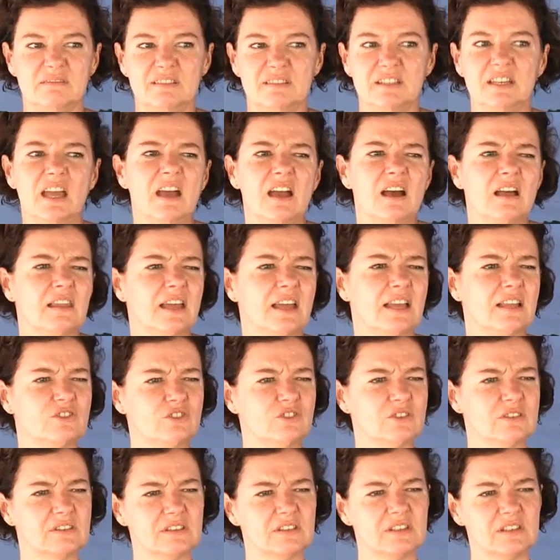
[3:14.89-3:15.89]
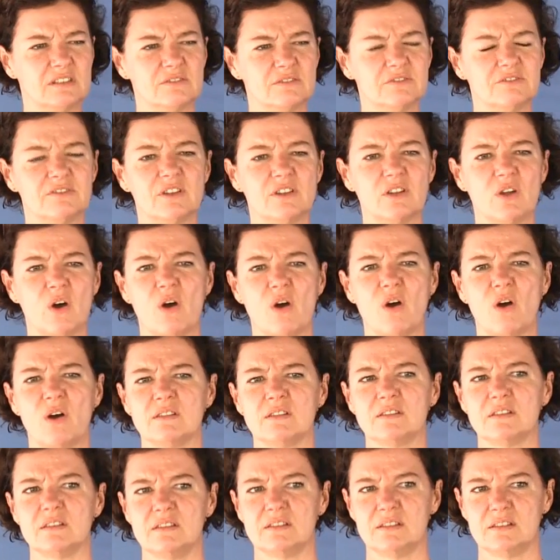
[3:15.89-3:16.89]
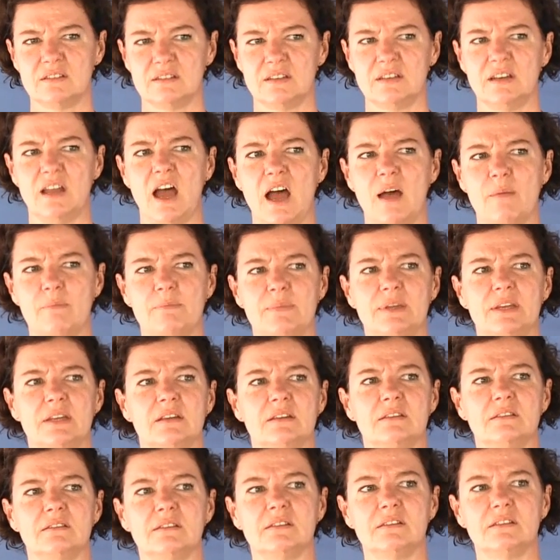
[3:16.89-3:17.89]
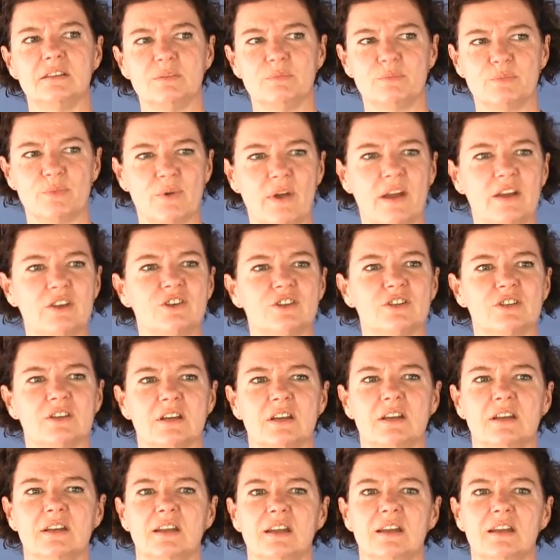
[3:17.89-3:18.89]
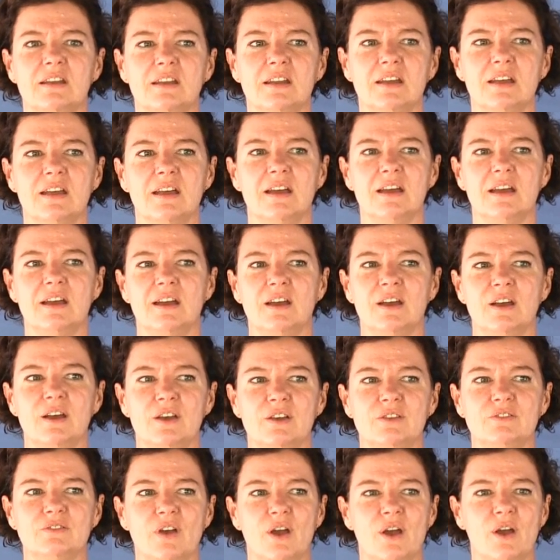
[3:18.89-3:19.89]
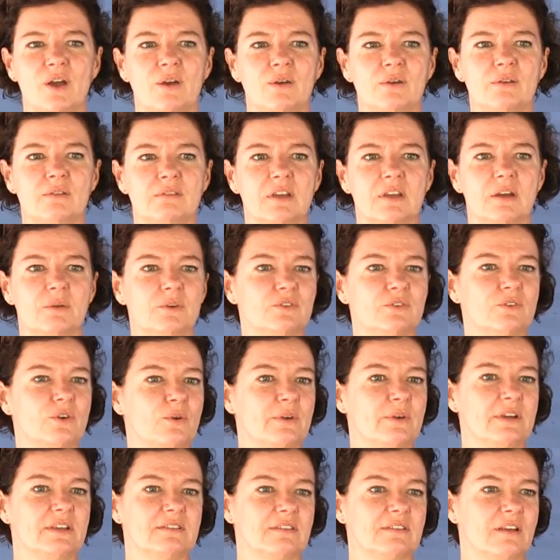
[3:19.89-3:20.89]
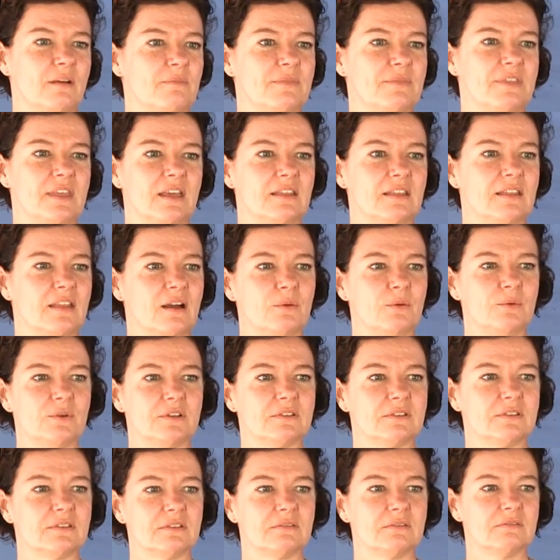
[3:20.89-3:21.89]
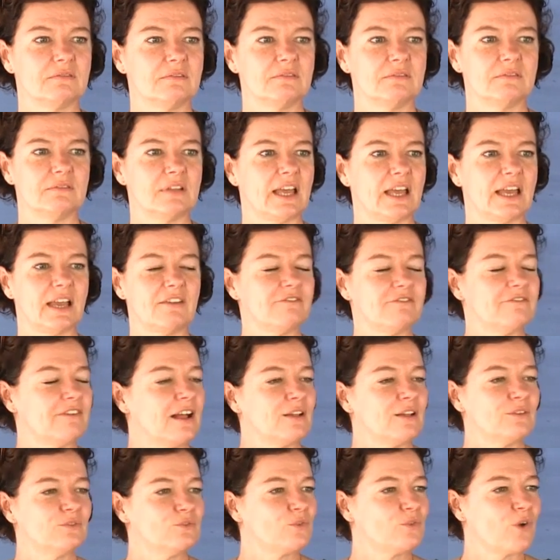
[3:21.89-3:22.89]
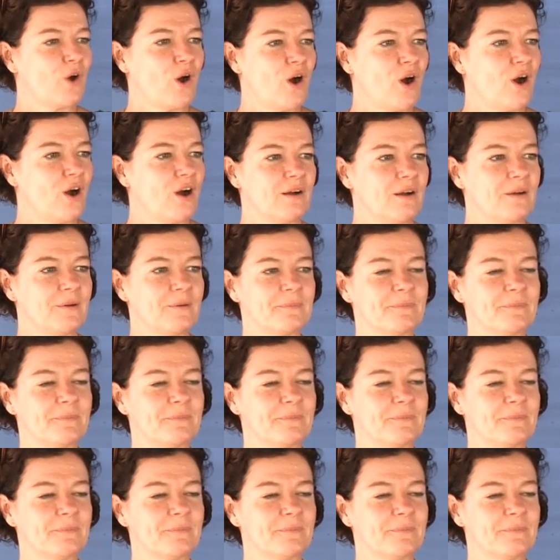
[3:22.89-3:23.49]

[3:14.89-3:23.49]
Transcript: yeah, like just these flaws and this unhappiness and depression, and so there was always something that was like I felt wrong.